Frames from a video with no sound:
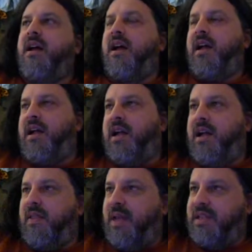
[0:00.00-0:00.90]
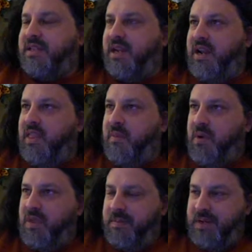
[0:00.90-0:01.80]
Uh, that's kind of the
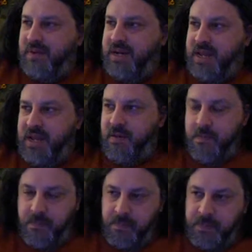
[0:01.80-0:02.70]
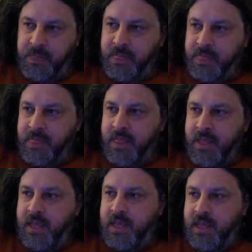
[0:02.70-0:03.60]
mode that I'm in right now,
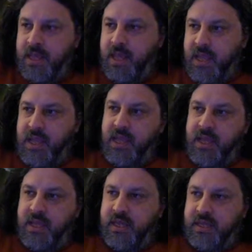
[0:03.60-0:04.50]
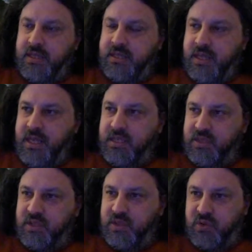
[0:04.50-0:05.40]
and
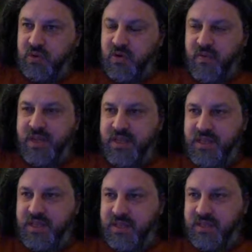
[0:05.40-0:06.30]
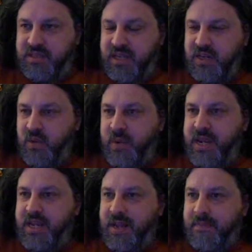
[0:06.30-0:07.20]
it's sort of it's the end of the
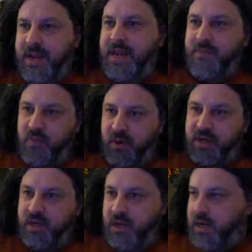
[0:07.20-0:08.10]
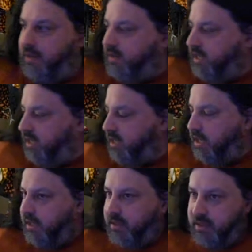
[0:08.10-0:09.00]
week. I'm, I am working on the
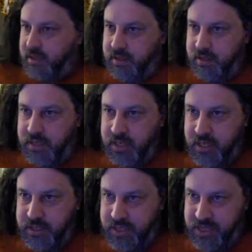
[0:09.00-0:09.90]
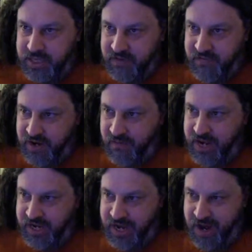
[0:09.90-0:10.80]
uh, the the uh, D N S
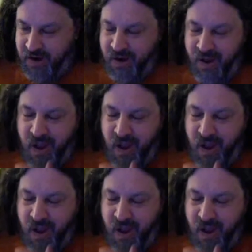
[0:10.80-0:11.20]
configuration here.